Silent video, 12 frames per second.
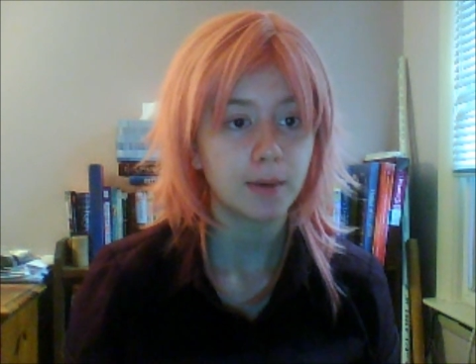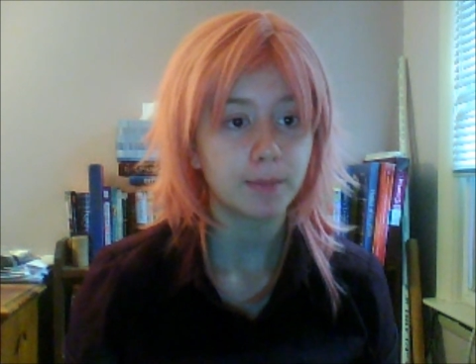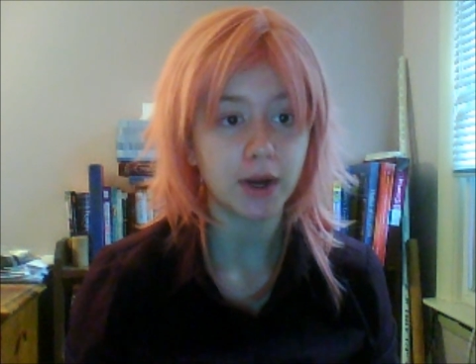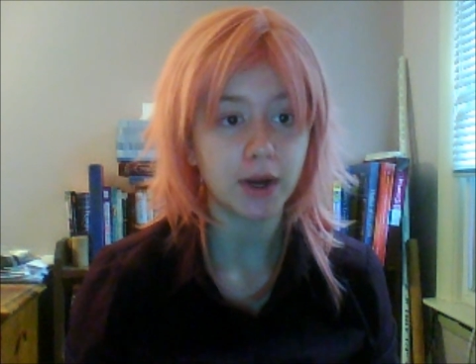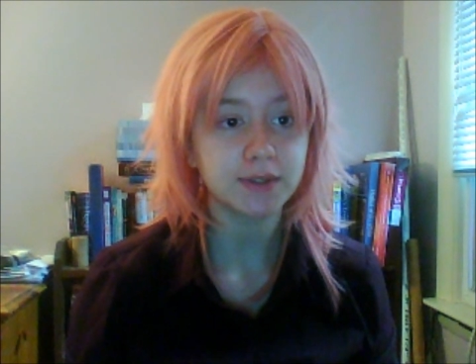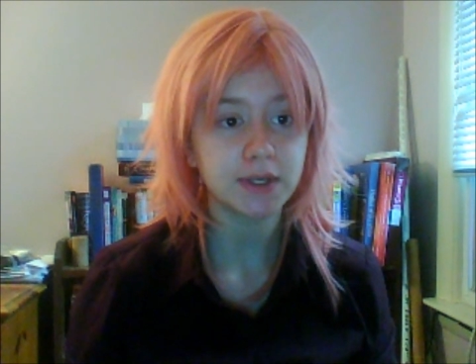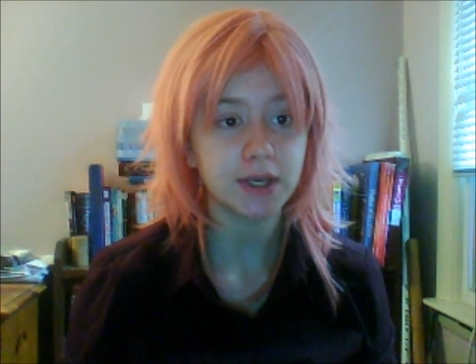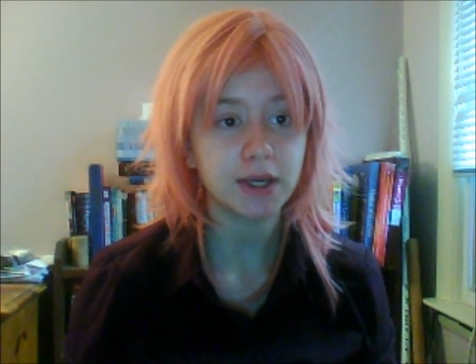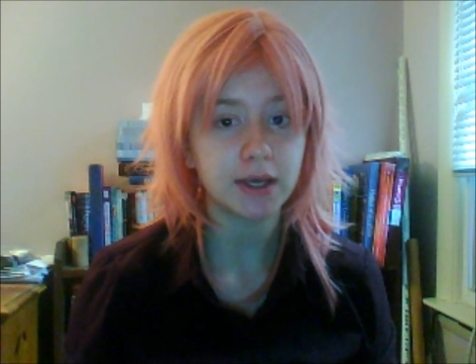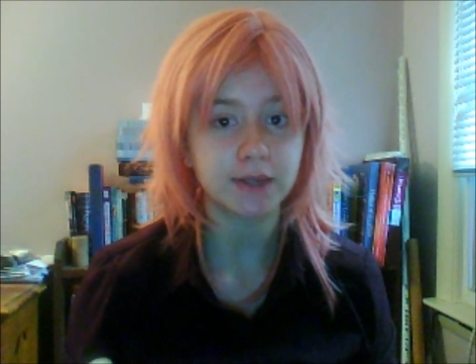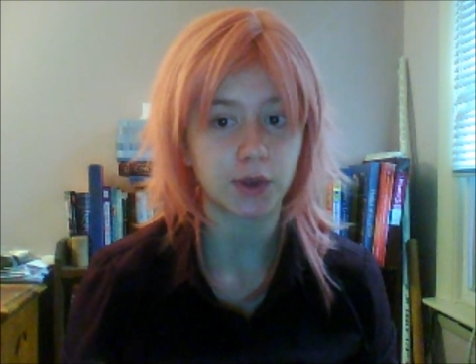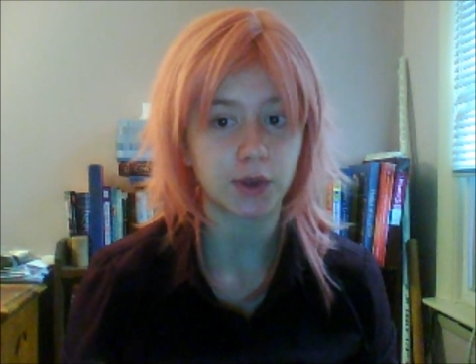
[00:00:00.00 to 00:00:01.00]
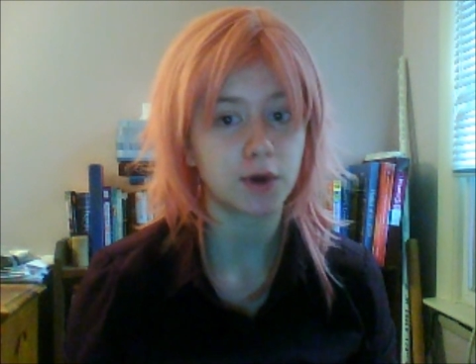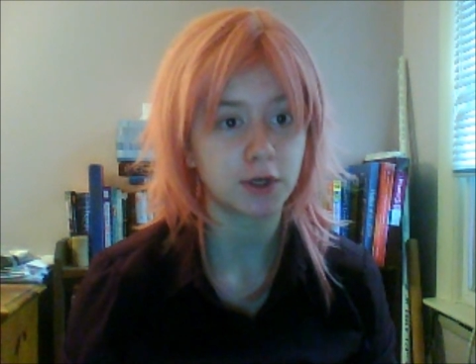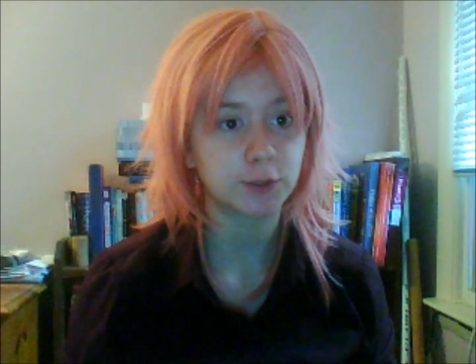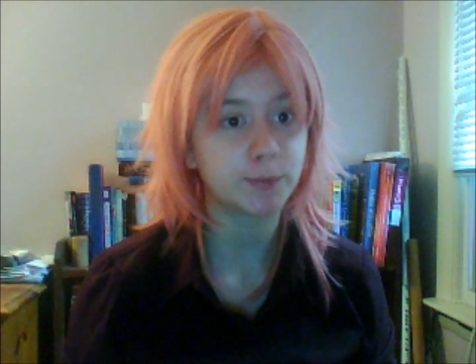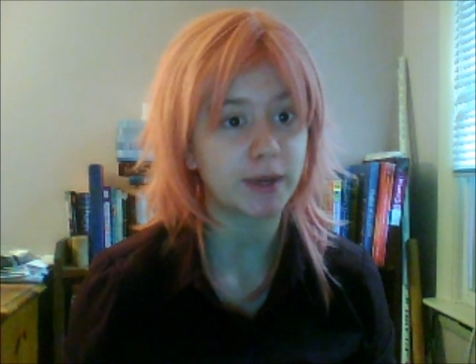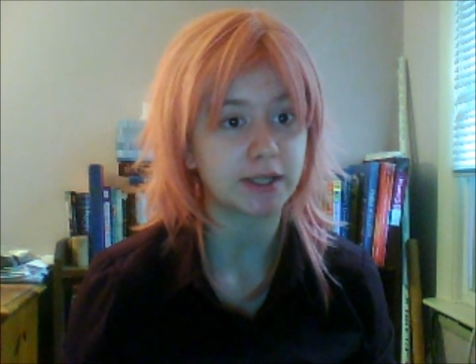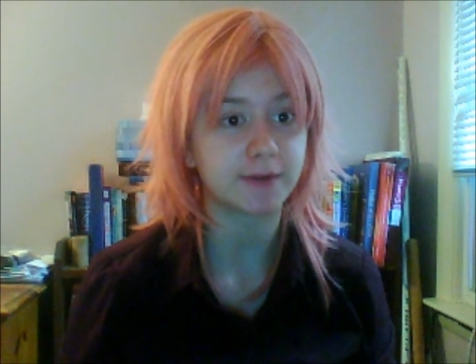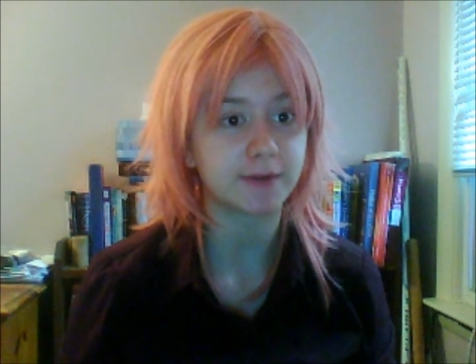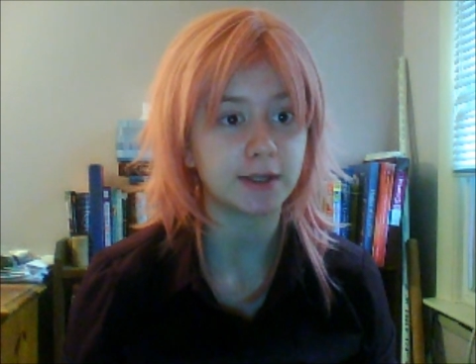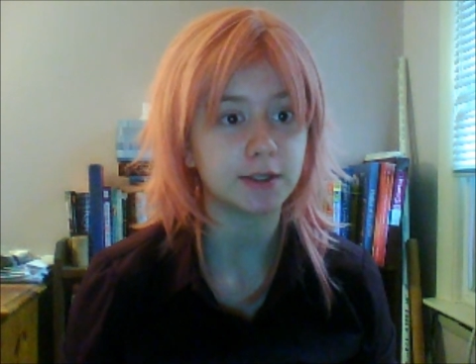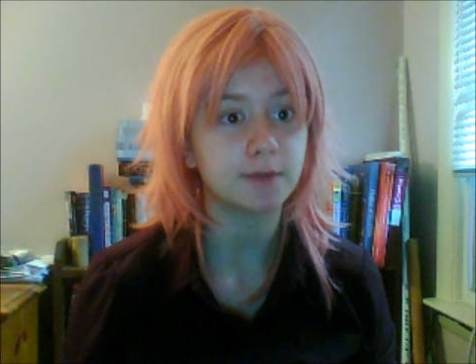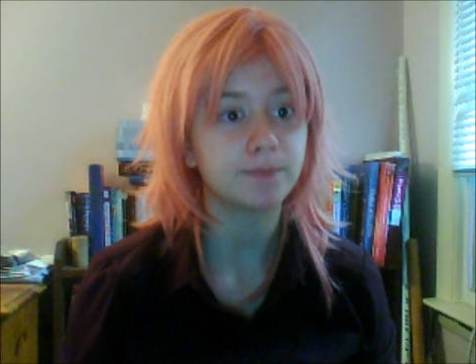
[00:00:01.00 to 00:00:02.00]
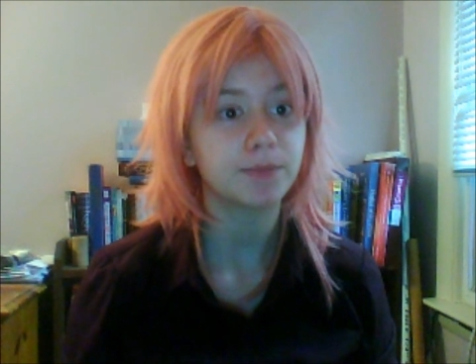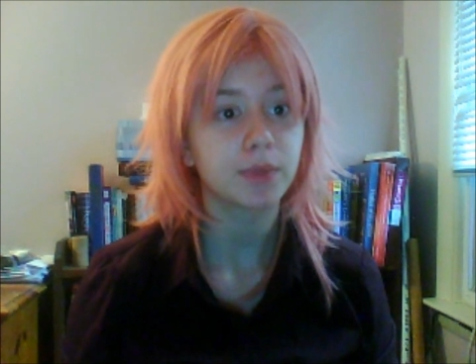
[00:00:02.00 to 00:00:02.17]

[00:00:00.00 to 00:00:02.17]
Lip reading: Parsley is a cook's best friend.